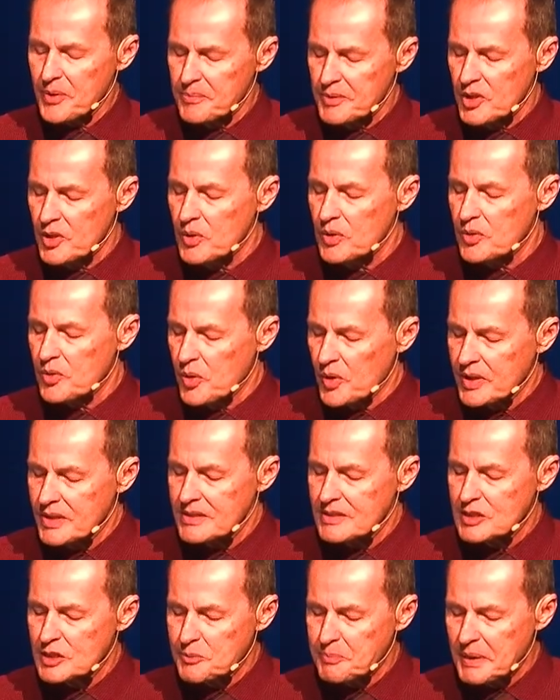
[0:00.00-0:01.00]
you
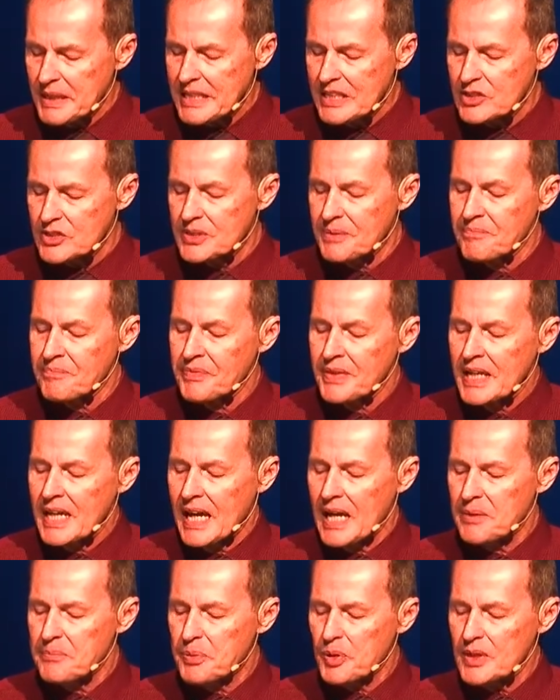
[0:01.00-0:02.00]
crooked speech,
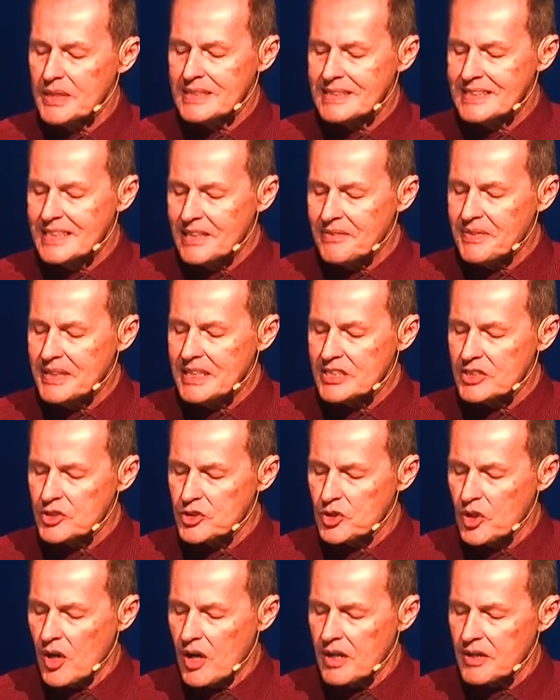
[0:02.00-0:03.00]
and put devious
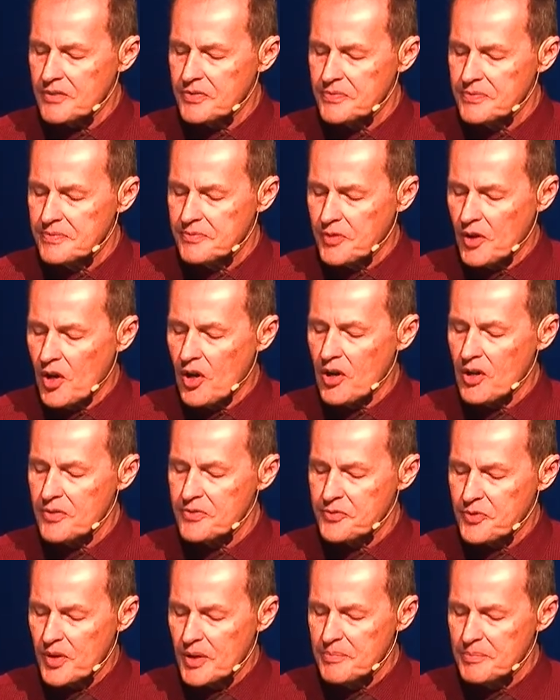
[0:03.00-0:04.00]
talk far
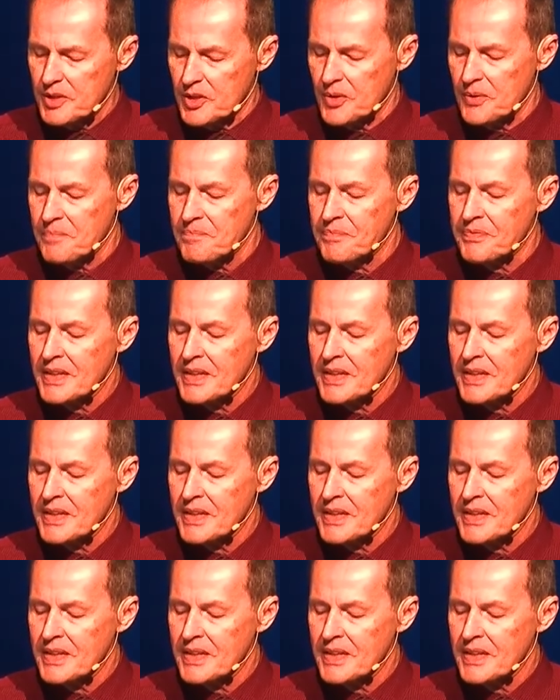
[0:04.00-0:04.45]
from you.